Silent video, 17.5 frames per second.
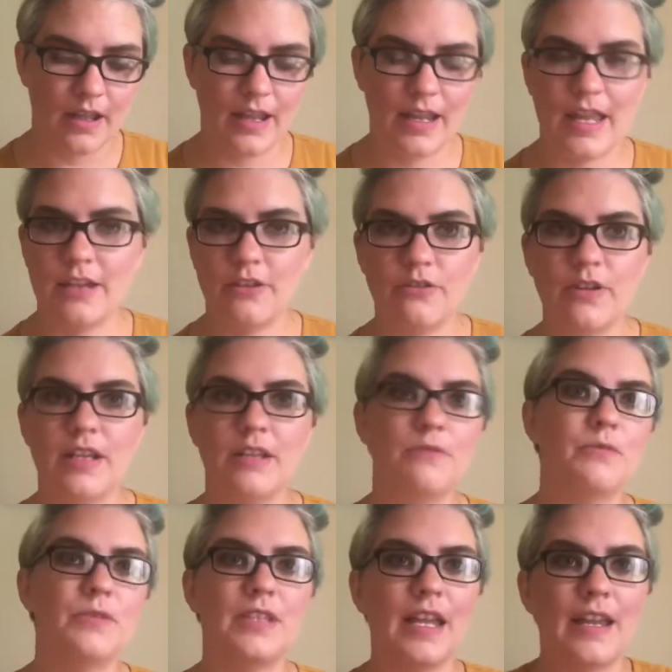I can't do it.
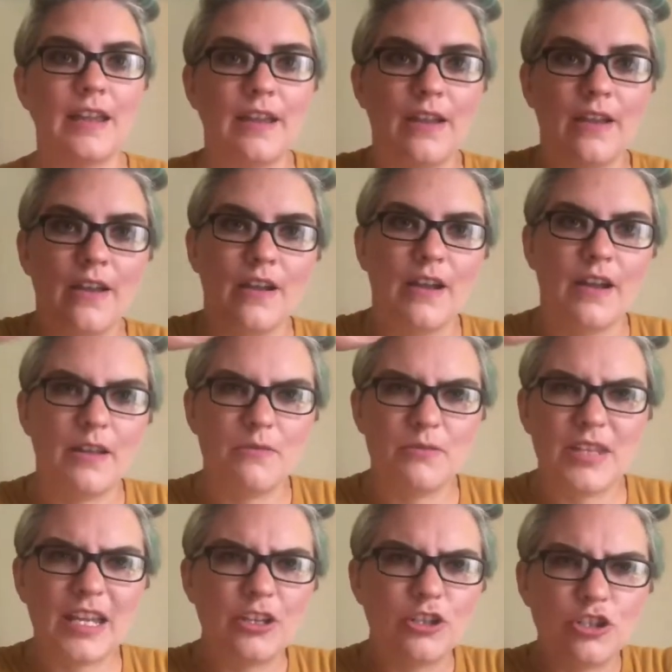It
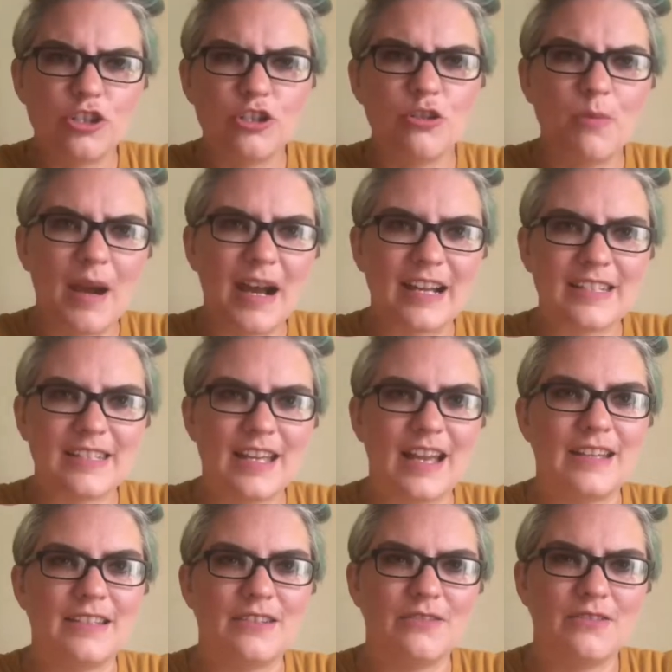was like shoebox
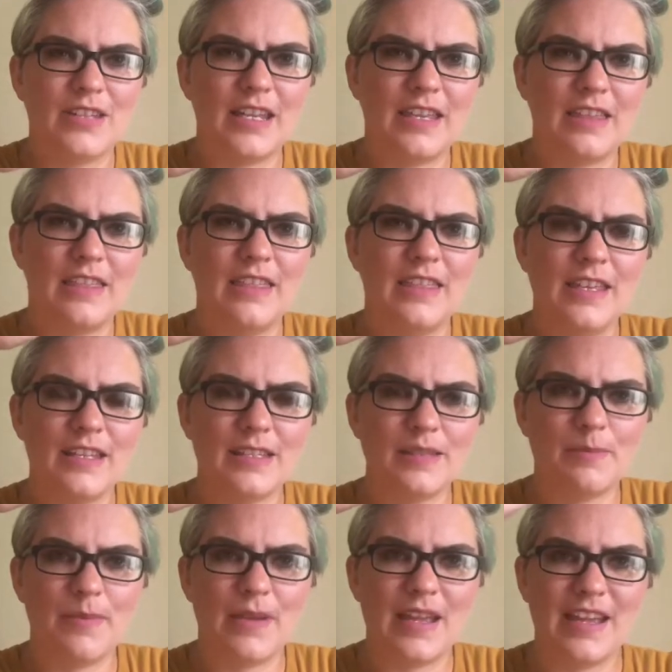size. It was like
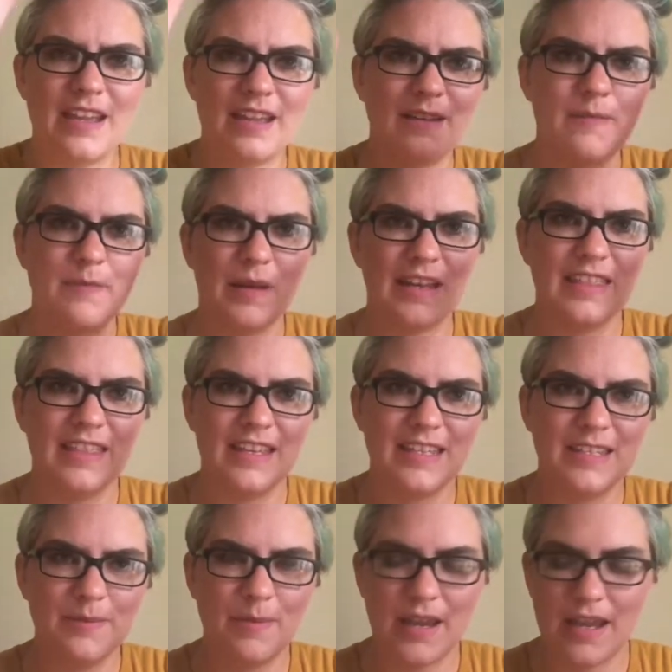this big by
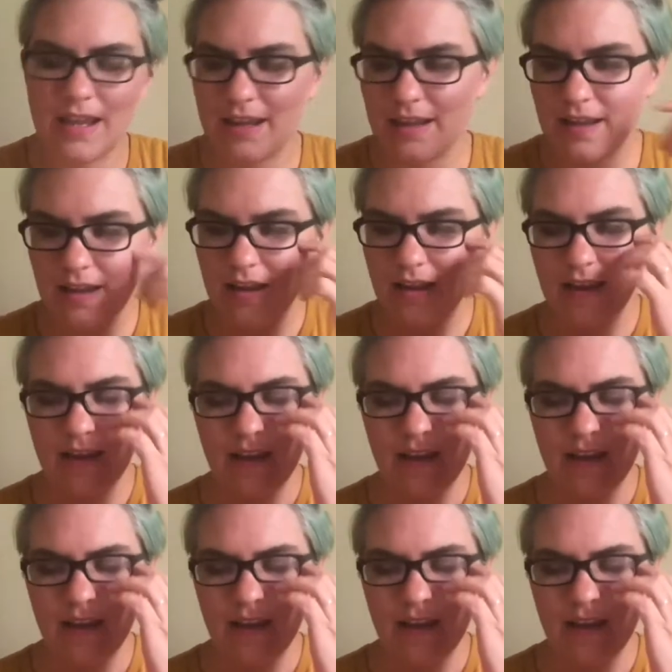this big.